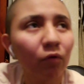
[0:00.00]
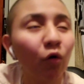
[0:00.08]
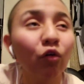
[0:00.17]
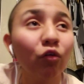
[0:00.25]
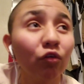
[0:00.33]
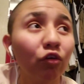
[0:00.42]

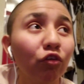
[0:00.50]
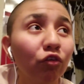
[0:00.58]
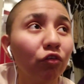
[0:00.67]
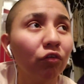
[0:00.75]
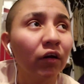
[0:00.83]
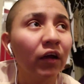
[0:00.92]

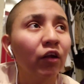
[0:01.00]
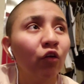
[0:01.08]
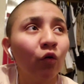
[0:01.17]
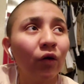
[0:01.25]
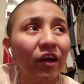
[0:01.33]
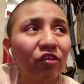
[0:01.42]

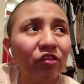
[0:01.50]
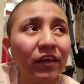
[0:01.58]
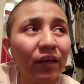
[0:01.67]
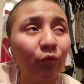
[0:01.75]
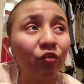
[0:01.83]
No, actually,